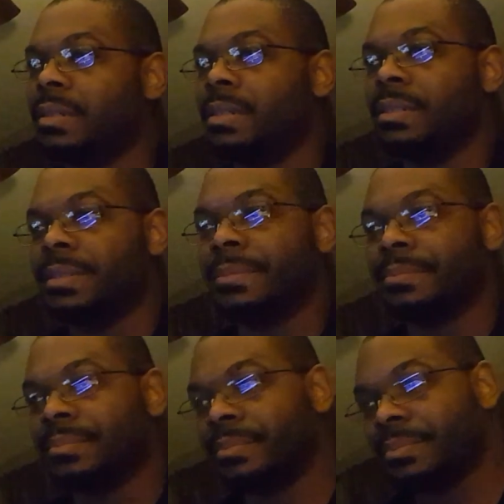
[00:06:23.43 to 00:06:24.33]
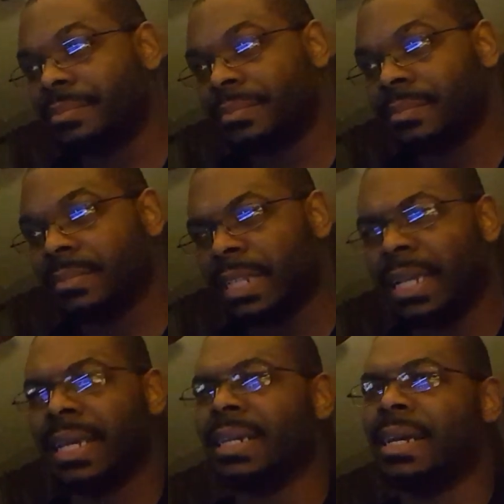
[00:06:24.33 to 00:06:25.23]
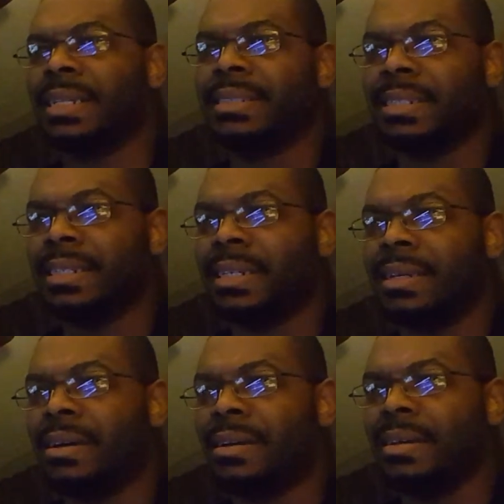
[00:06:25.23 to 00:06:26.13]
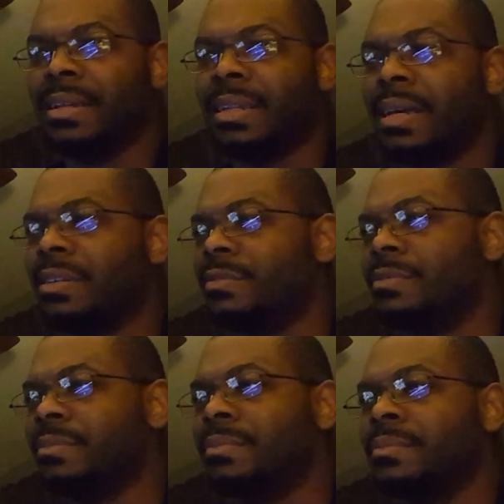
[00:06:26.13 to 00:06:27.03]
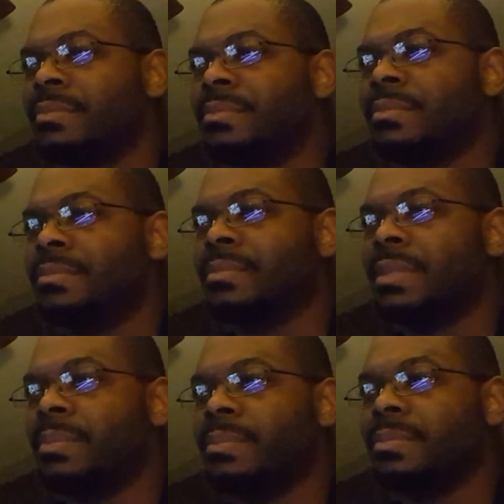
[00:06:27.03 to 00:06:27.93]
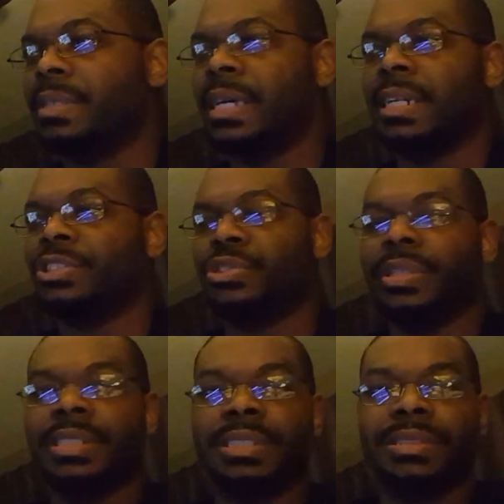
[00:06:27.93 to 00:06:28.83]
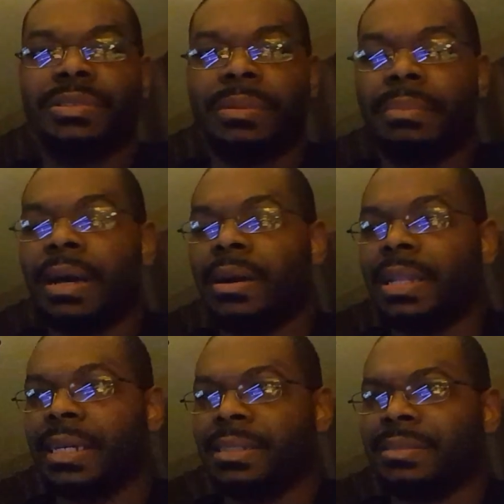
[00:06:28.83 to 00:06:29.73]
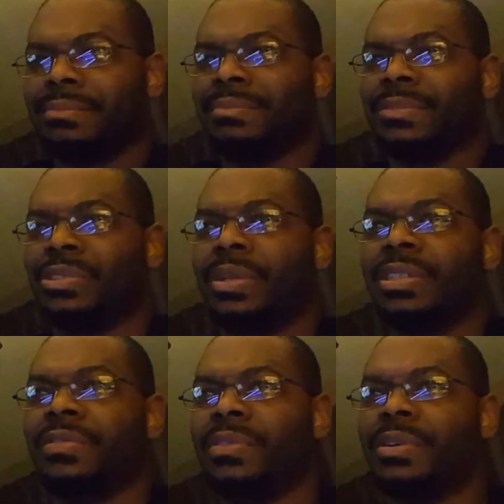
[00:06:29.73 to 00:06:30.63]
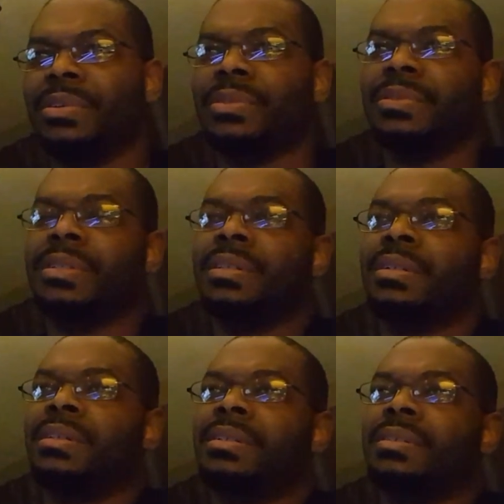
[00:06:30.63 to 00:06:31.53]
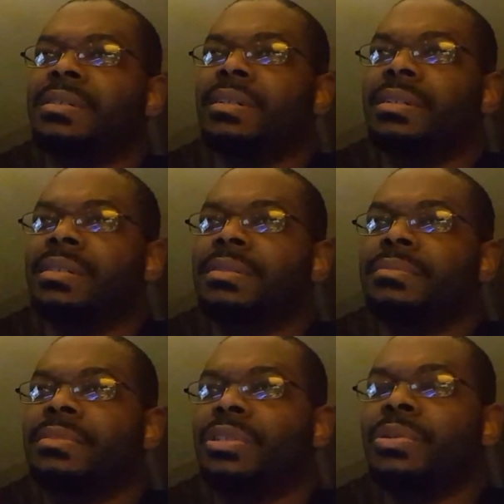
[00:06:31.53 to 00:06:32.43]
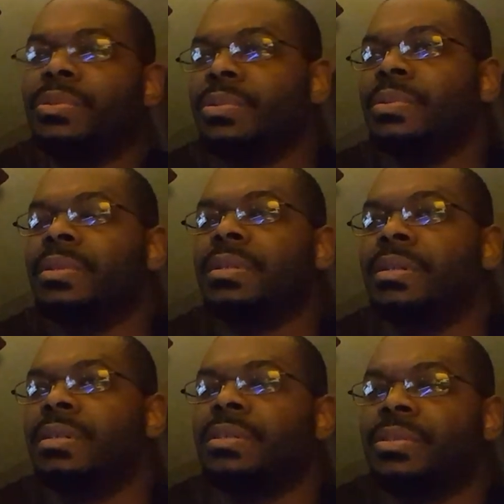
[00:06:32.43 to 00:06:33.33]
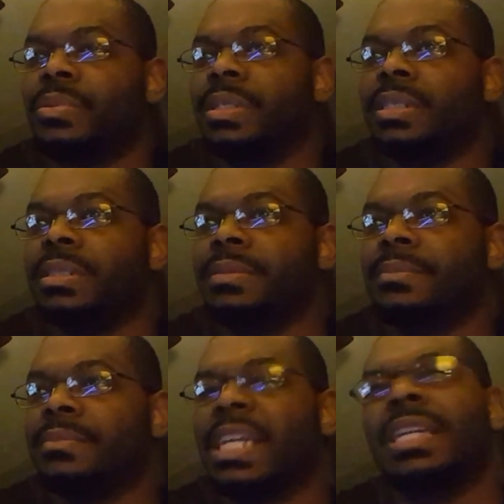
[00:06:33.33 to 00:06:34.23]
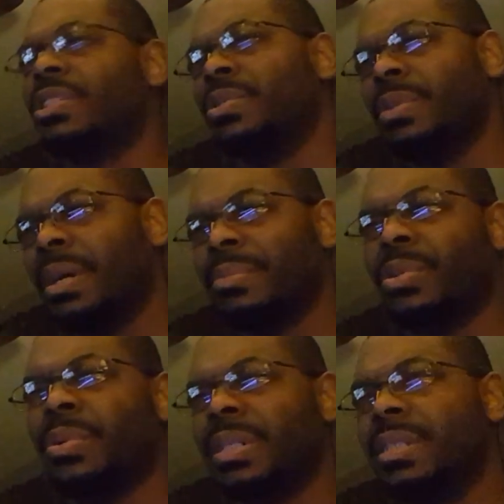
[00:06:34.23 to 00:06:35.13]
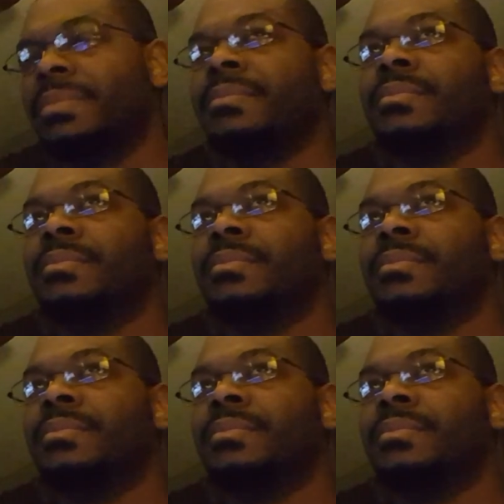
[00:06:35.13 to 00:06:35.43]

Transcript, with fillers: And um, I got actually I a lot of. Uh, they had a trilogy you could buy like Grand Theft Auto uh, two, three, not not two, um, three,